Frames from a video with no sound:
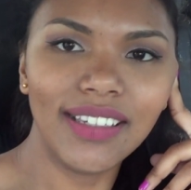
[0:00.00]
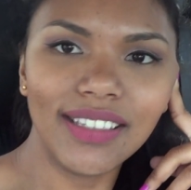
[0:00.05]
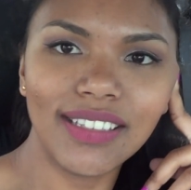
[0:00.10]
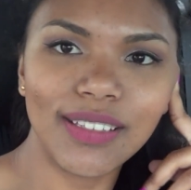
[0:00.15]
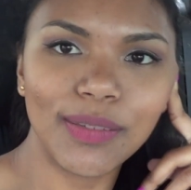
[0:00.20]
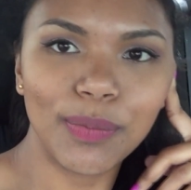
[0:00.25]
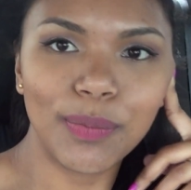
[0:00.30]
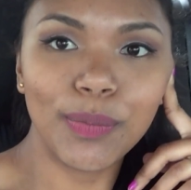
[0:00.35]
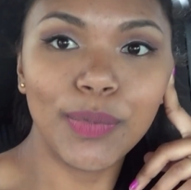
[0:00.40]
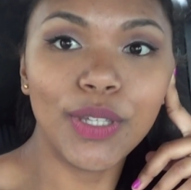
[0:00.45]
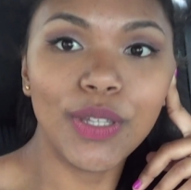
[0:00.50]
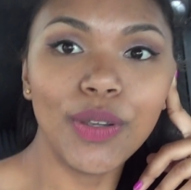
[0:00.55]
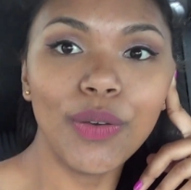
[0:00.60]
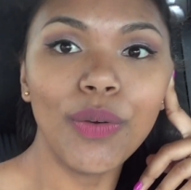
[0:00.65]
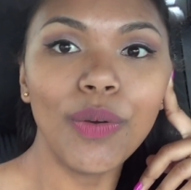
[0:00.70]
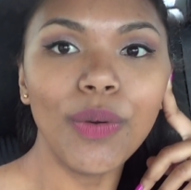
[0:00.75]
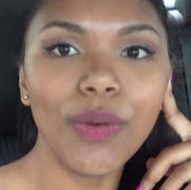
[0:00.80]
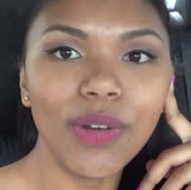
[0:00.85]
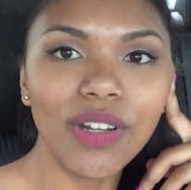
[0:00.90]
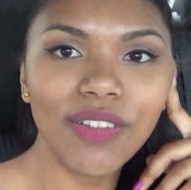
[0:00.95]
It's
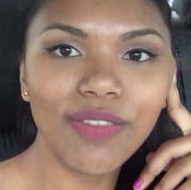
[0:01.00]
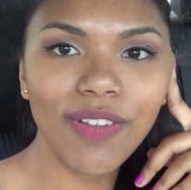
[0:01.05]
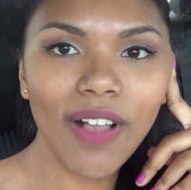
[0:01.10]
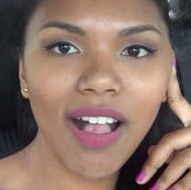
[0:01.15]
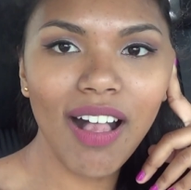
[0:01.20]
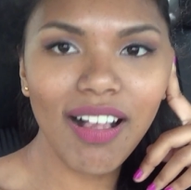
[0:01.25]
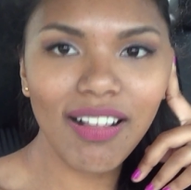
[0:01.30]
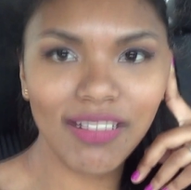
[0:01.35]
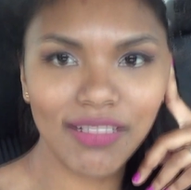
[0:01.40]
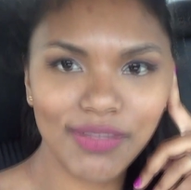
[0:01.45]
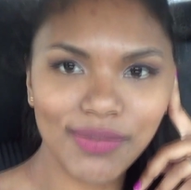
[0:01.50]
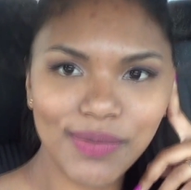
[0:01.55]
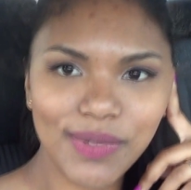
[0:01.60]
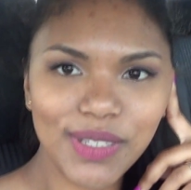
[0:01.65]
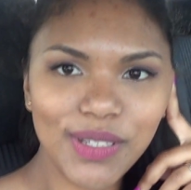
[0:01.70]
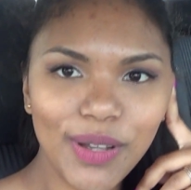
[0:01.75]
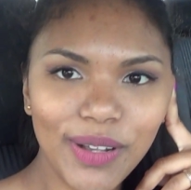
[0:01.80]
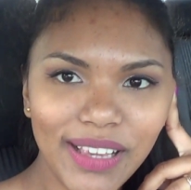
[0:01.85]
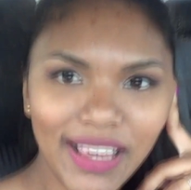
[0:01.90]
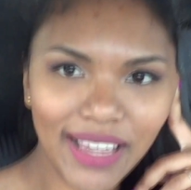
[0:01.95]
beautiful.
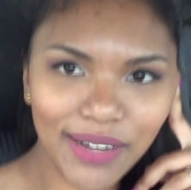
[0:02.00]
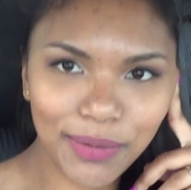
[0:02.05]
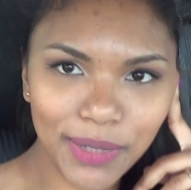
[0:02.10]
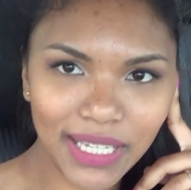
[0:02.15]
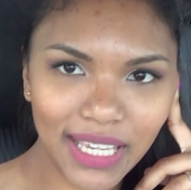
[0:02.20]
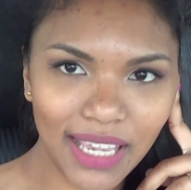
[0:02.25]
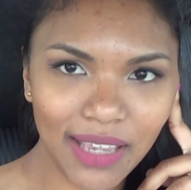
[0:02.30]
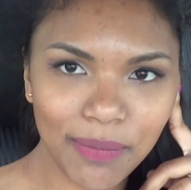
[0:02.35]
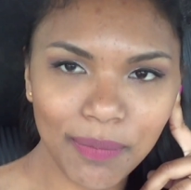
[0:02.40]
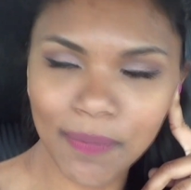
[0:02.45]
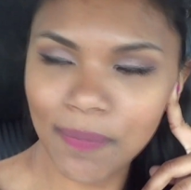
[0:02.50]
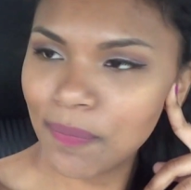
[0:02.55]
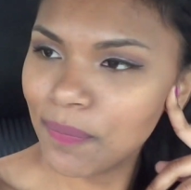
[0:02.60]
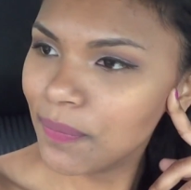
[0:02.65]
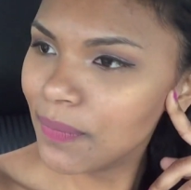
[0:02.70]
So glad we came.